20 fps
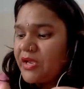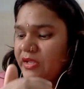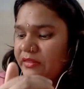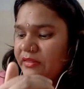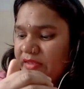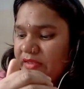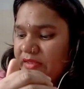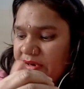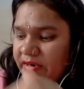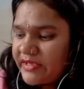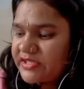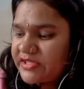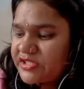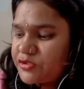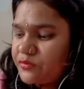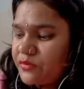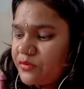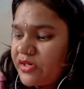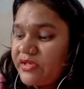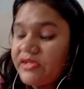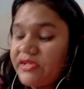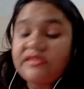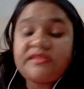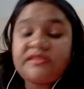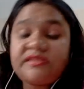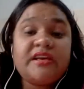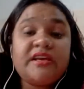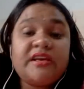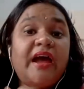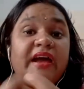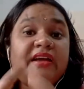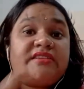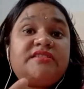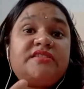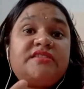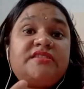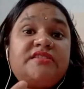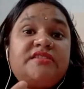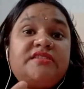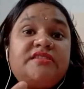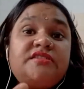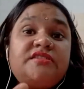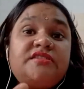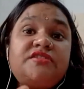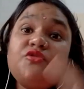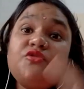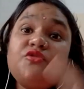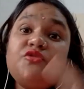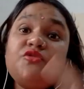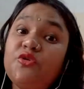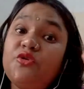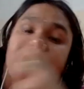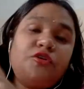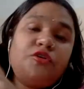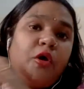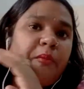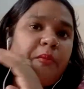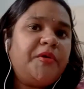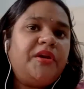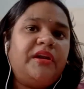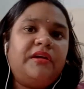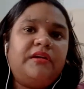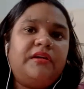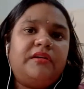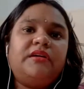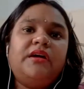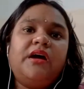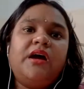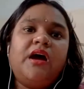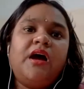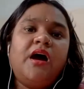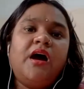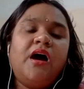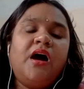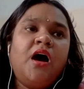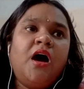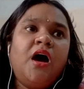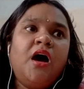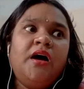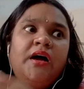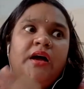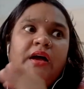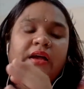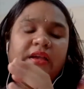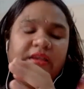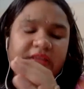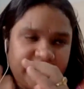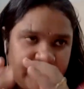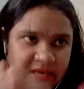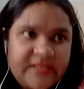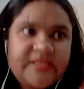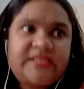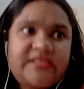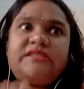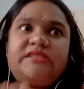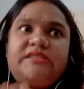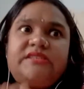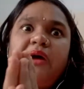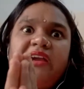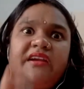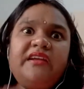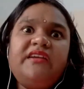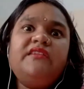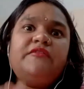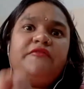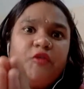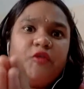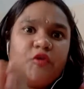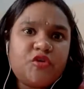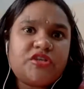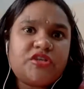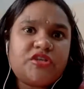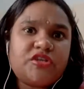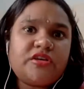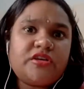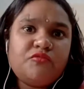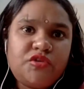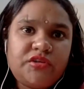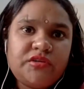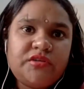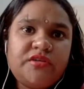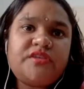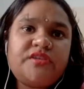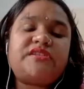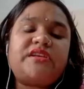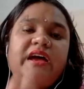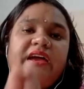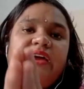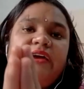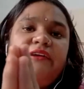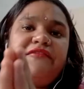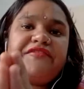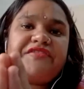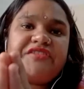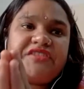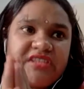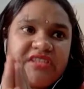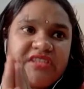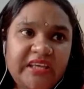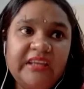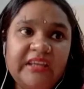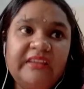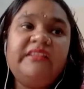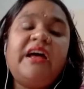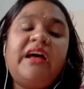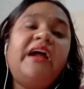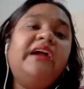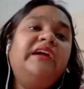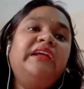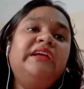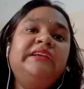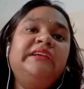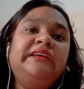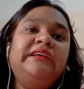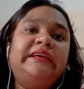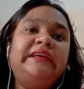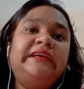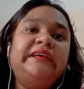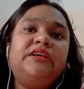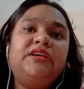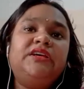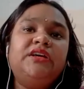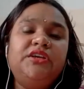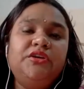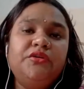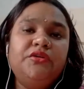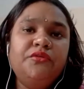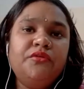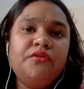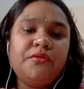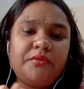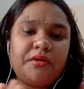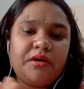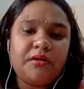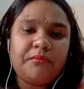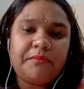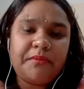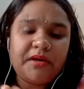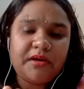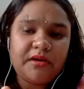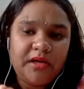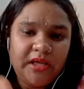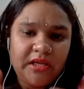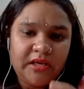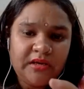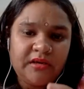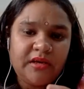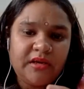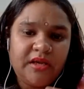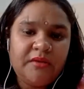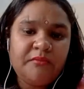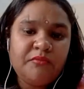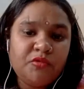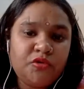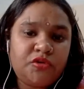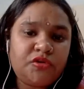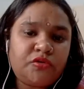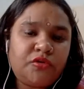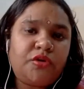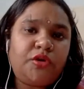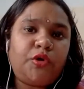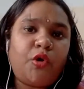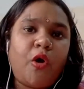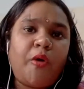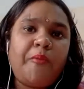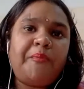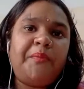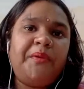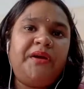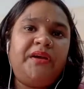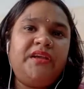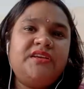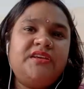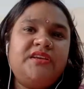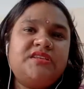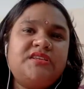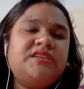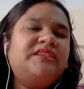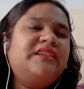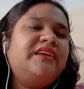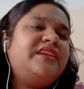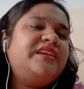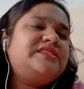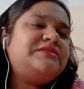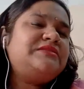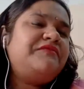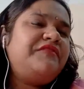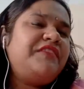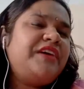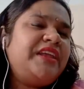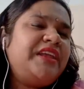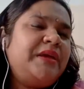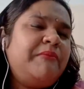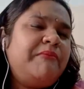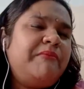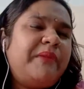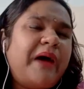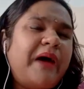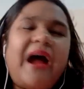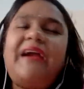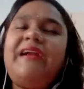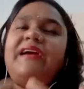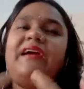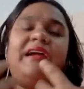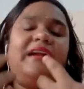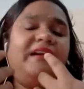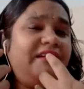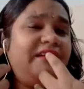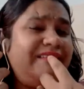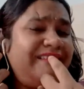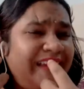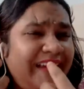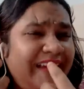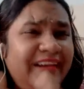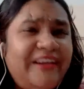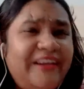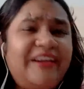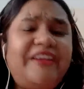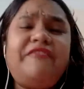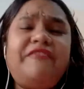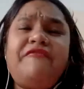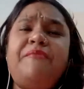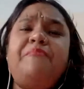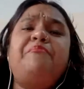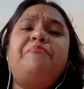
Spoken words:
The next one is attitude towards the opponent. Yes, my dear future mooters, I have seen that in in moot court competition there is a very bad and negative